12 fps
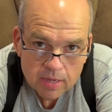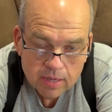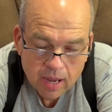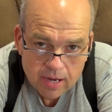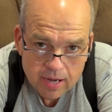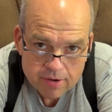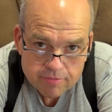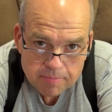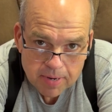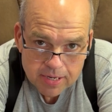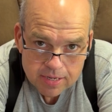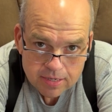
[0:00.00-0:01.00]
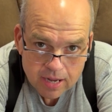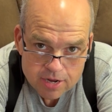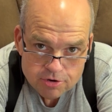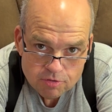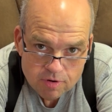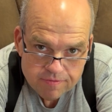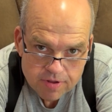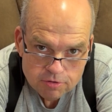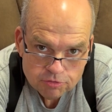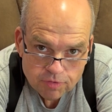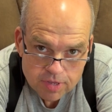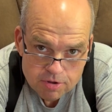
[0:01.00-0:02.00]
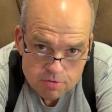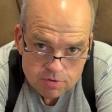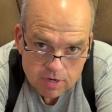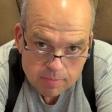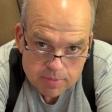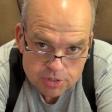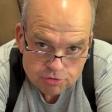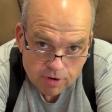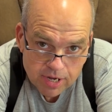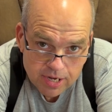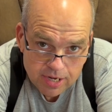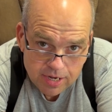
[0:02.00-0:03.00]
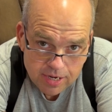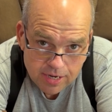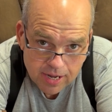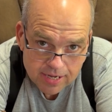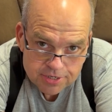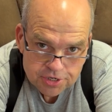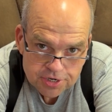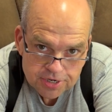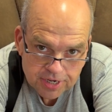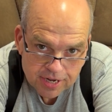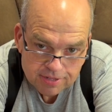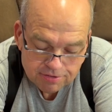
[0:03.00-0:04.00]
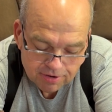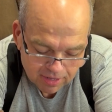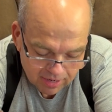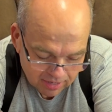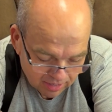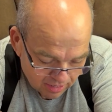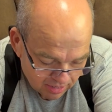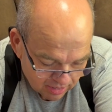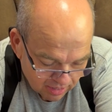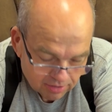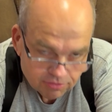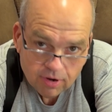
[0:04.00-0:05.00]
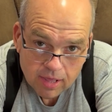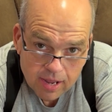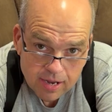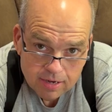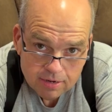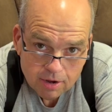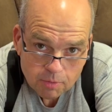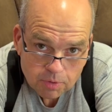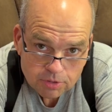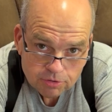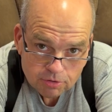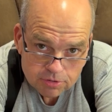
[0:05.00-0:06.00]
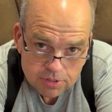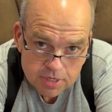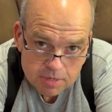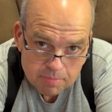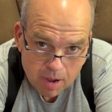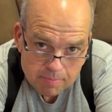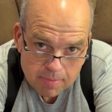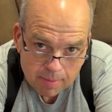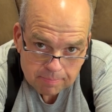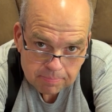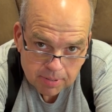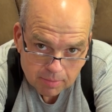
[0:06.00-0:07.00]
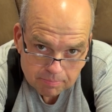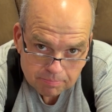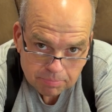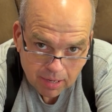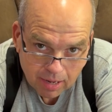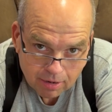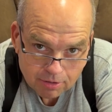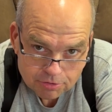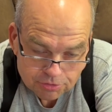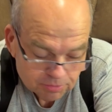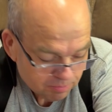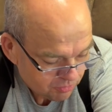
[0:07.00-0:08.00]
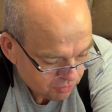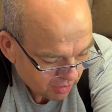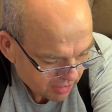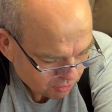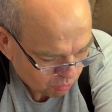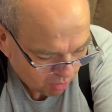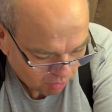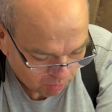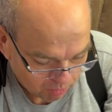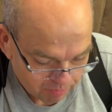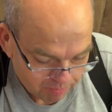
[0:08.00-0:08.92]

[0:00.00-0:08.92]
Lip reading: Hey everybody, Cajun Reviews for you, coming straight at you again today. And today, I want to talk to you about my pump pliers. So let's roll.